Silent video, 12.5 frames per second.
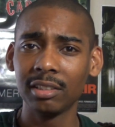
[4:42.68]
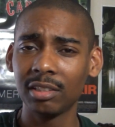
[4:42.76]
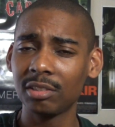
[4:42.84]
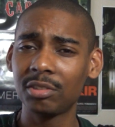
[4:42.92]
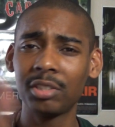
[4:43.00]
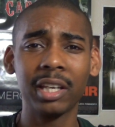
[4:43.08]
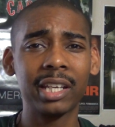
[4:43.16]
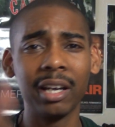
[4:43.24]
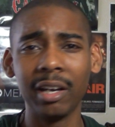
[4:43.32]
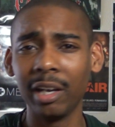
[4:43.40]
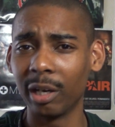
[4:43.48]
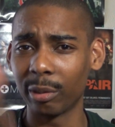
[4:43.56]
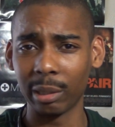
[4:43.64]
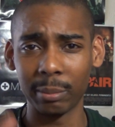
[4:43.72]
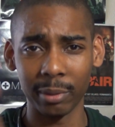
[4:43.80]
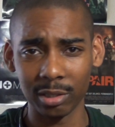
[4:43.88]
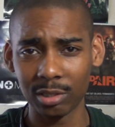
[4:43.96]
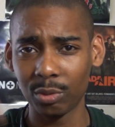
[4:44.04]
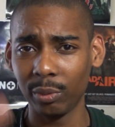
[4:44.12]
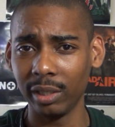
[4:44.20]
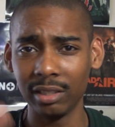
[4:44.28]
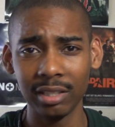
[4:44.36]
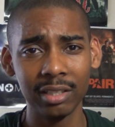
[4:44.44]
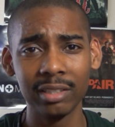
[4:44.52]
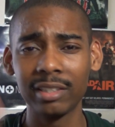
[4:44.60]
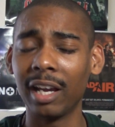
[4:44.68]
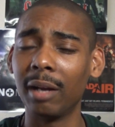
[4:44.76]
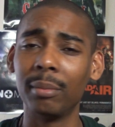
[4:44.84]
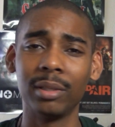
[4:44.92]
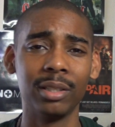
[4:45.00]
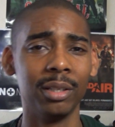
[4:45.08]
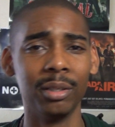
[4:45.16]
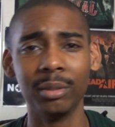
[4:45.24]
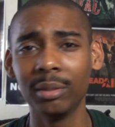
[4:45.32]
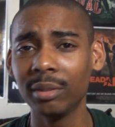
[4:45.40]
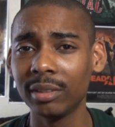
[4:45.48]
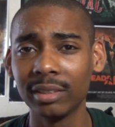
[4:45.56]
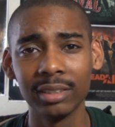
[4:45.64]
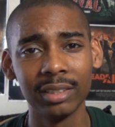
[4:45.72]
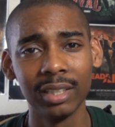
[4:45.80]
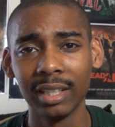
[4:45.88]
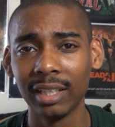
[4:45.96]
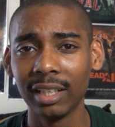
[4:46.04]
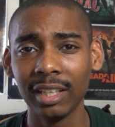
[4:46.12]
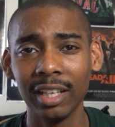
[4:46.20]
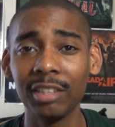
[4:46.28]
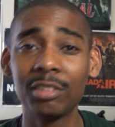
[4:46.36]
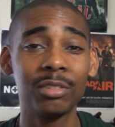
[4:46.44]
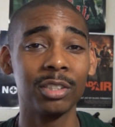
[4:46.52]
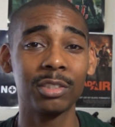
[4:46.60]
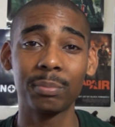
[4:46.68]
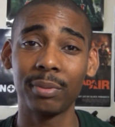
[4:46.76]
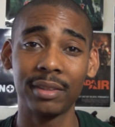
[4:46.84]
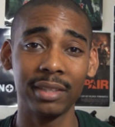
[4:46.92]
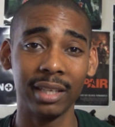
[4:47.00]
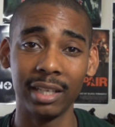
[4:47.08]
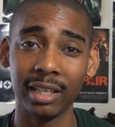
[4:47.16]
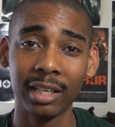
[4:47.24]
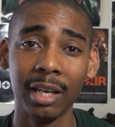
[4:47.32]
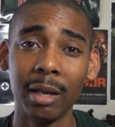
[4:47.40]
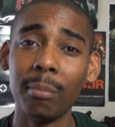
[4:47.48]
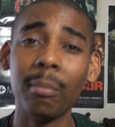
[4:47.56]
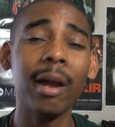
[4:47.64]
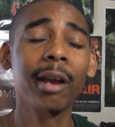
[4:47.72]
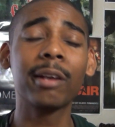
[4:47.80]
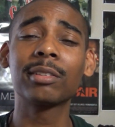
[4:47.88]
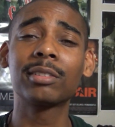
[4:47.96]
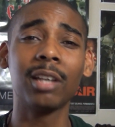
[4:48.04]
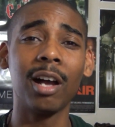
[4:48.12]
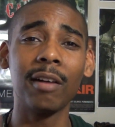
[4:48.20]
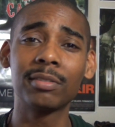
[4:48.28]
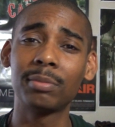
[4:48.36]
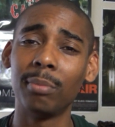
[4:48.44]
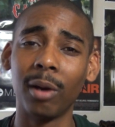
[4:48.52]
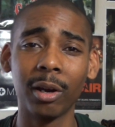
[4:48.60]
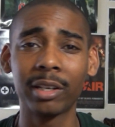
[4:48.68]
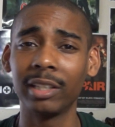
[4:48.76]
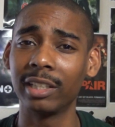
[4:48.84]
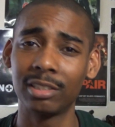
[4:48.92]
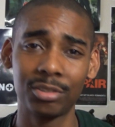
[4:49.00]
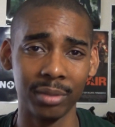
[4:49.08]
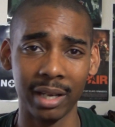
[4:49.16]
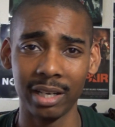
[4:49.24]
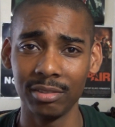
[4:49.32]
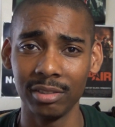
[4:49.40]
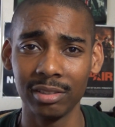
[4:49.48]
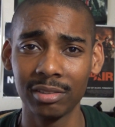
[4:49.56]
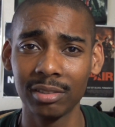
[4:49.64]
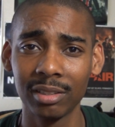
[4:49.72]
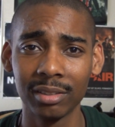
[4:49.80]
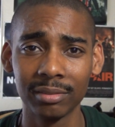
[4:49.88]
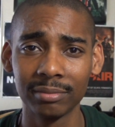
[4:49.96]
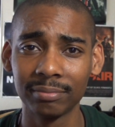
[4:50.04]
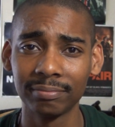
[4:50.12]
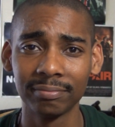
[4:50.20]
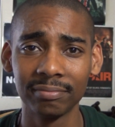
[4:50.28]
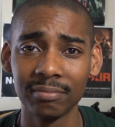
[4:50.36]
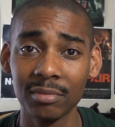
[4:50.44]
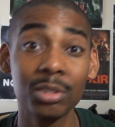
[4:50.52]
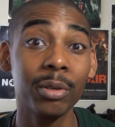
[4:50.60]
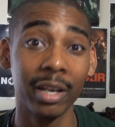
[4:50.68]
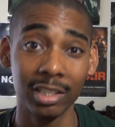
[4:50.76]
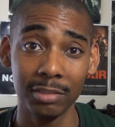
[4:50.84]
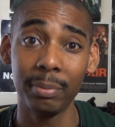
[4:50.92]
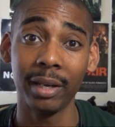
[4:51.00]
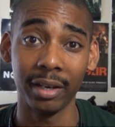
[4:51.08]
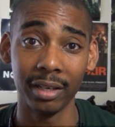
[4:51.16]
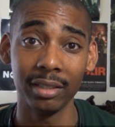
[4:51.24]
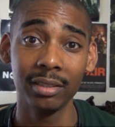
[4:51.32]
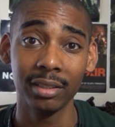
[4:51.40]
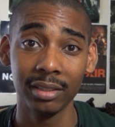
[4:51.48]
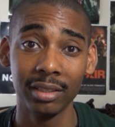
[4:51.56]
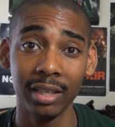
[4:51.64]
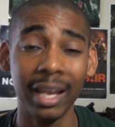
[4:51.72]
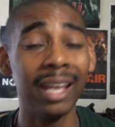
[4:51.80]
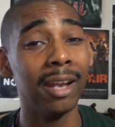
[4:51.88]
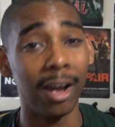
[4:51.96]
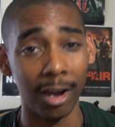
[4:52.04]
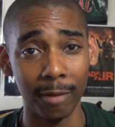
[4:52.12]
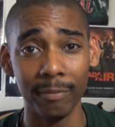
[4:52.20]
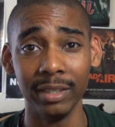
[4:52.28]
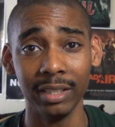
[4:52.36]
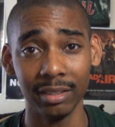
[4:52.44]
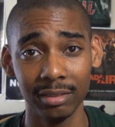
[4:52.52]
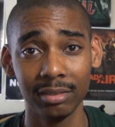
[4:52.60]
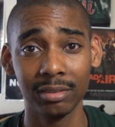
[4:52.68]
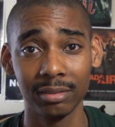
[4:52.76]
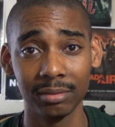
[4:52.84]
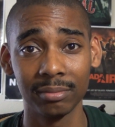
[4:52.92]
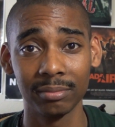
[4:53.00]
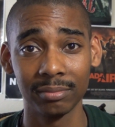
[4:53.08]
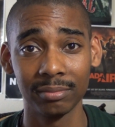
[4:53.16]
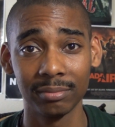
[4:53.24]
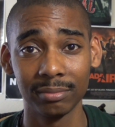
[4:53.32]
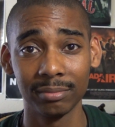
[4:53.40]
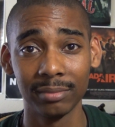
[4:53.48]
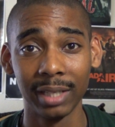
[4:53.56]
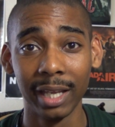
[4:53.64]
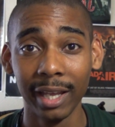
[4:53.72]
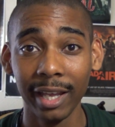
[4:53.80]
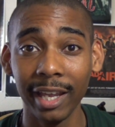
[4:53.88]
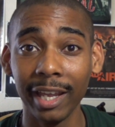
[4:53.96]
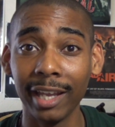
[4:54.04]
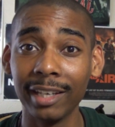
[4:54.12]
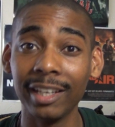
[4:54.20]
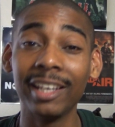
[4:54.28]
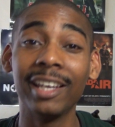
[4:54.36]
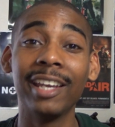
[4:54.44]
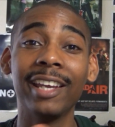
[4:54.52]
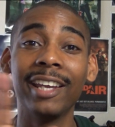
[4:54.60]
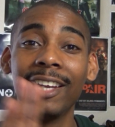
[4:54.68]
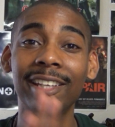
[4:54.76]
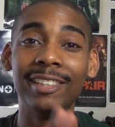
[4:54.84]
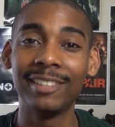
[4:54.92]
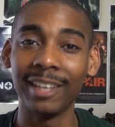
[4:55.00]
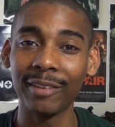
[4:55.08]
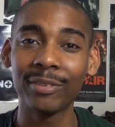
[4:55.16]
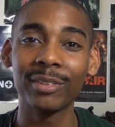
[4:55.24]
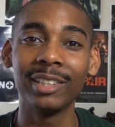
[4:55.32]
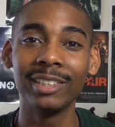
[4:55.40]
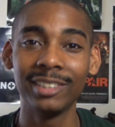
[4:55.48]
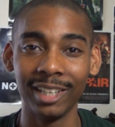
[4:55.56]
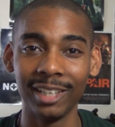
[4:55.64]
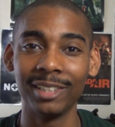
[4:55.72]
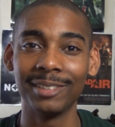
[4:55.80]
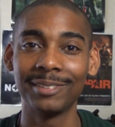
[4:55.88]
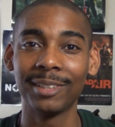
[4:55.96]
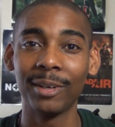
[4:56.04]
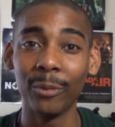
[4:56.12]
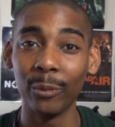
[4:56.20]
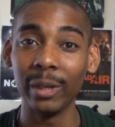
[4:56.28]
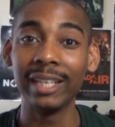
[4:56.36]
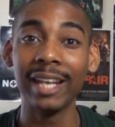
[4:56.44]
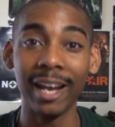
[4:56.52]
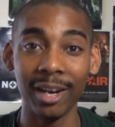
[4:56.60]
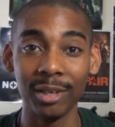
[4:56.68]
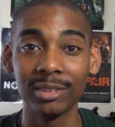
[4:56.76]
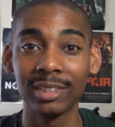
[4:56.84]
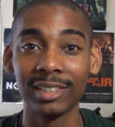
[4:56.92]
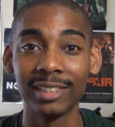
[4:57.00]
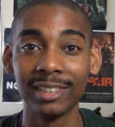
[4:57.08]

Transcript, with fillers: just check out Angry Bird's tweet down below. It's just pathetic. Microsoft's marketing strategies transparent, and obvious. And it definitely does weed out